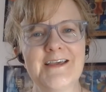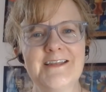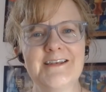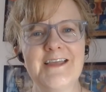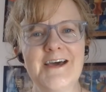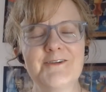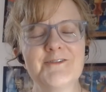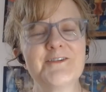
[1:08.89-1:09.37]

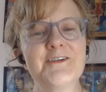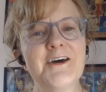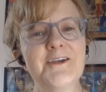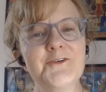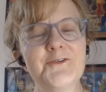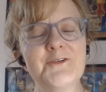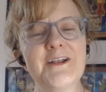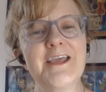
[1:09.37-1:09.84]
Now,
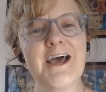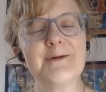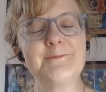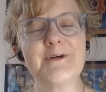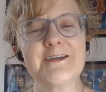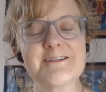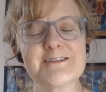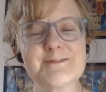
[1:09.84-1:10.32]
not only
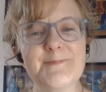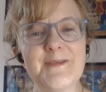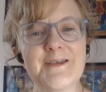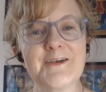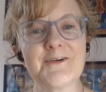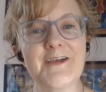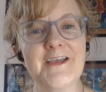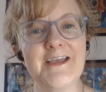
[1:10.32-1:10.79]
am I a
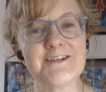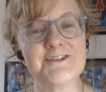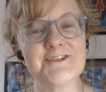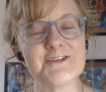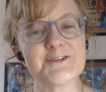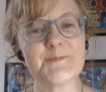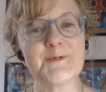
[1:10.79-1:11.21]
speaker agent,